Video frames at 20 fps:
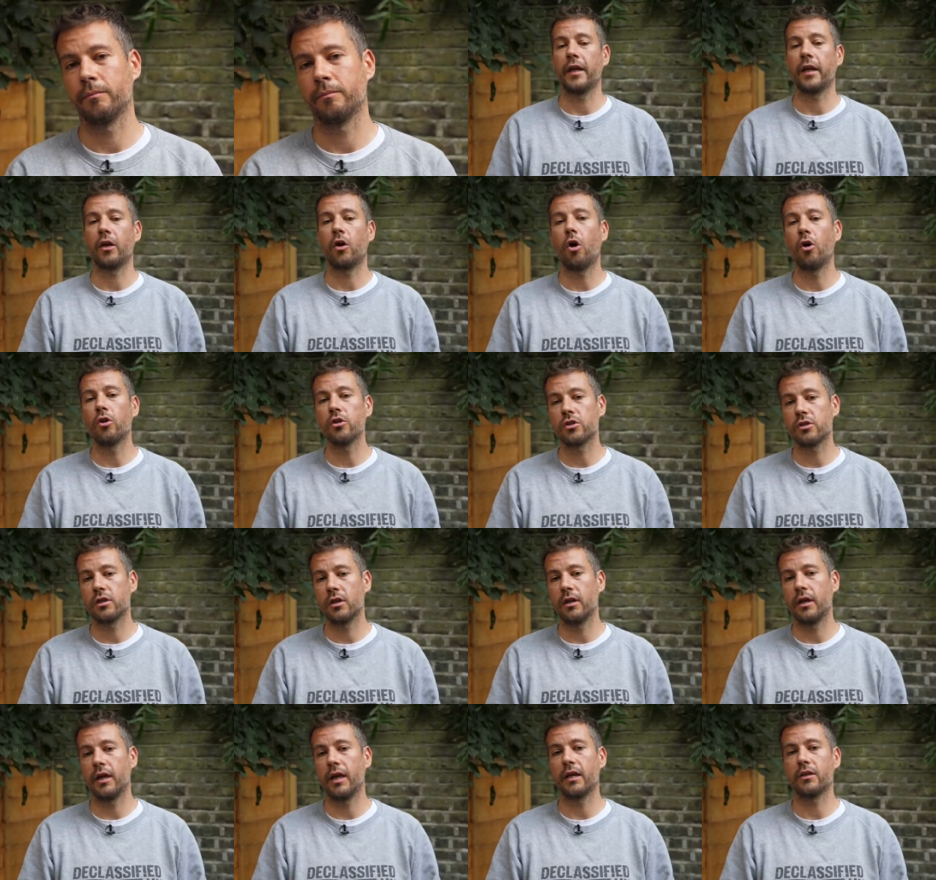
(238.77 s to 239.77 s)
They
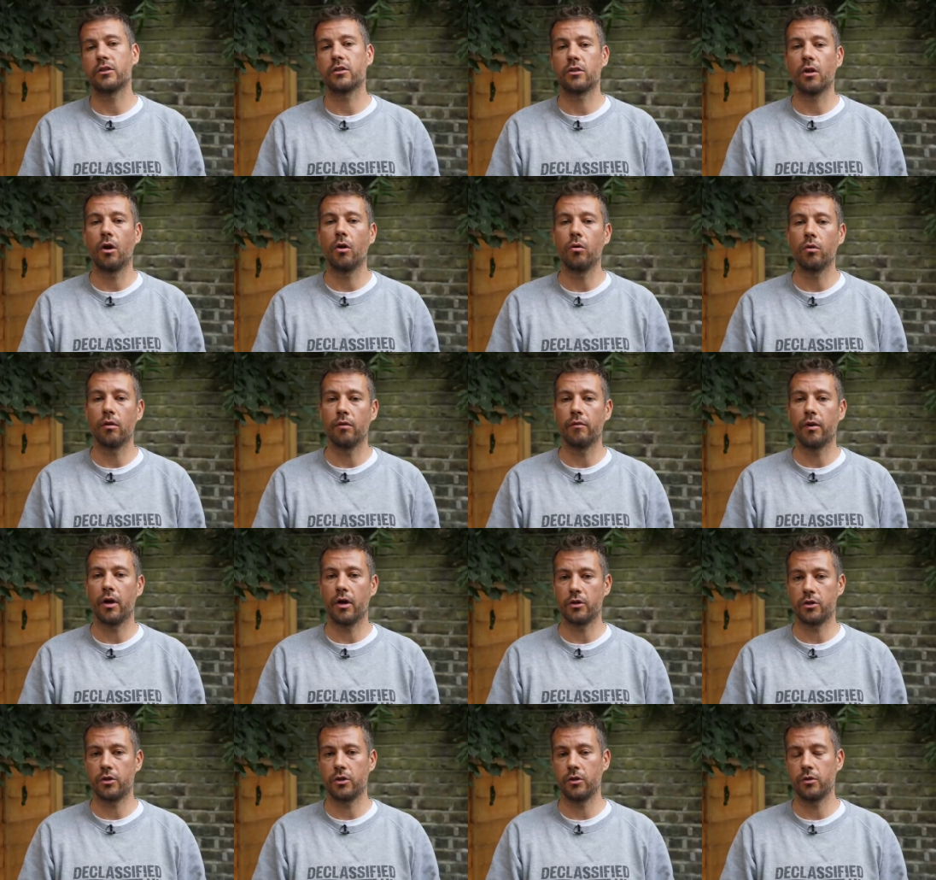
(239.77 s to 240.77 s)
constantly extol the
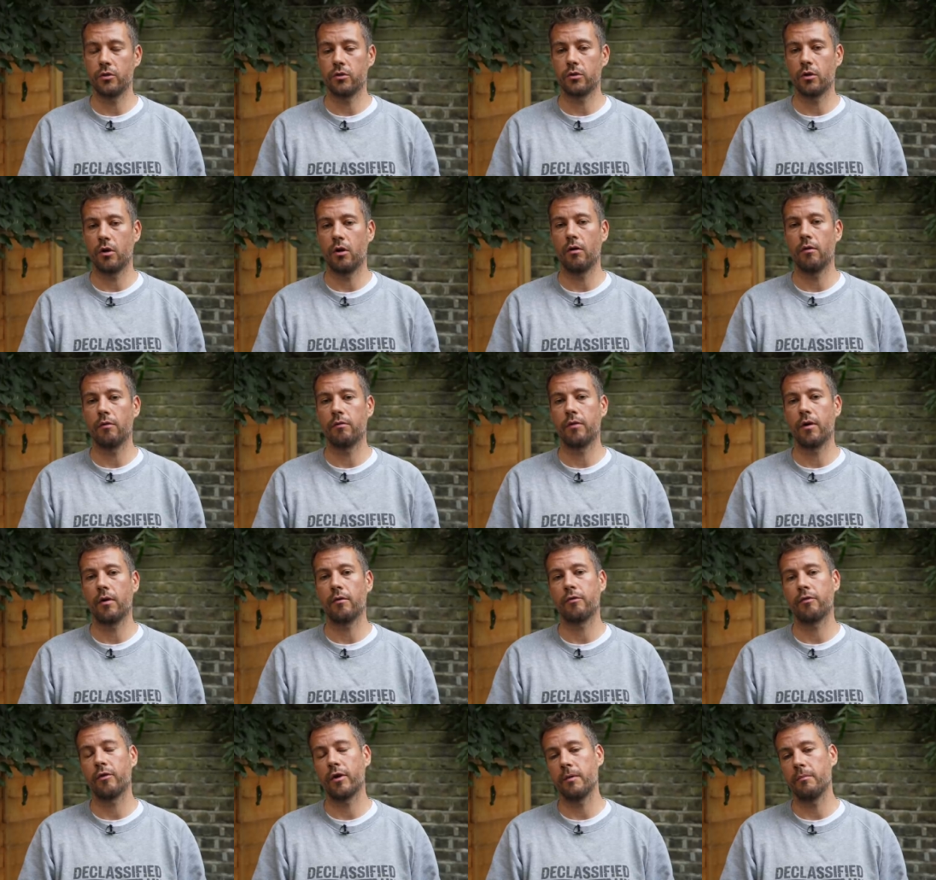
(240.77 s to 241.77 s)
virtues of a
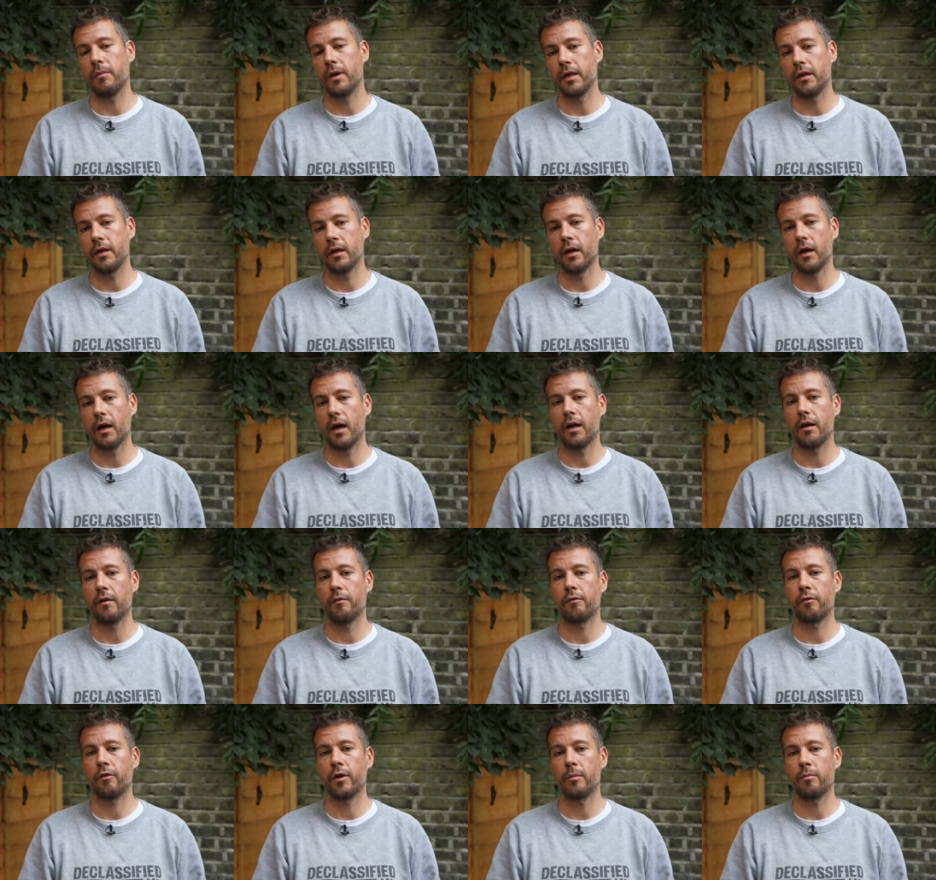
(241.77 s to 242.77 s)
free media and a
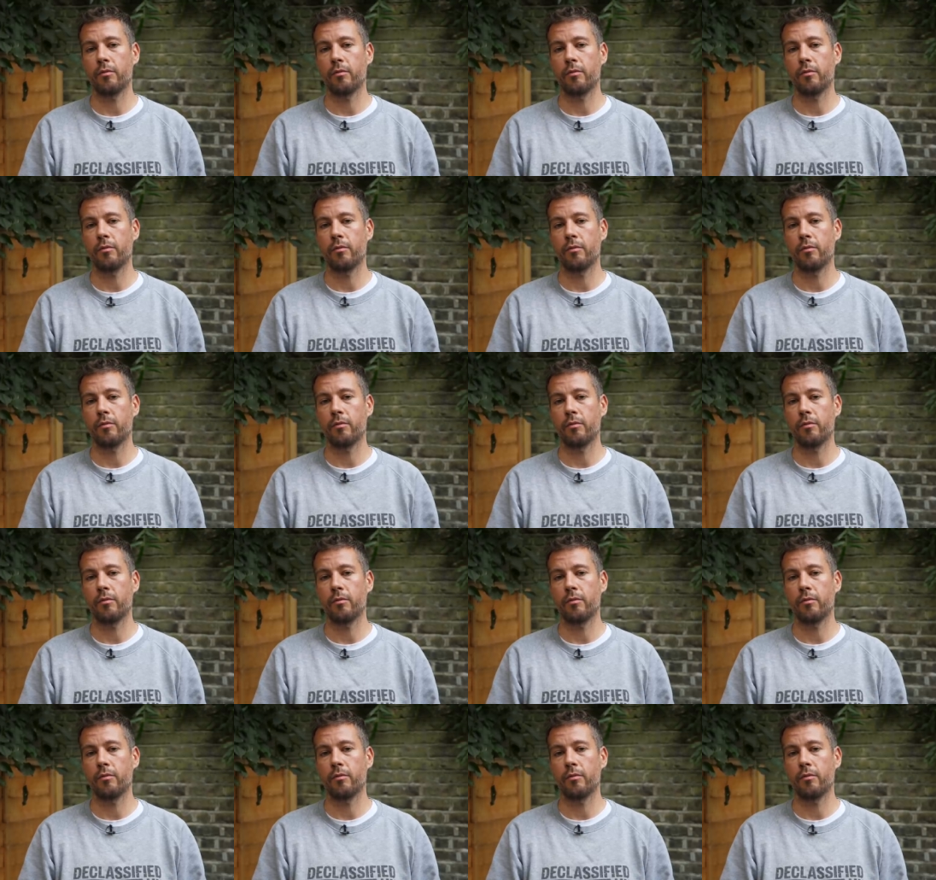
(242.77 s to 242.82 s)
free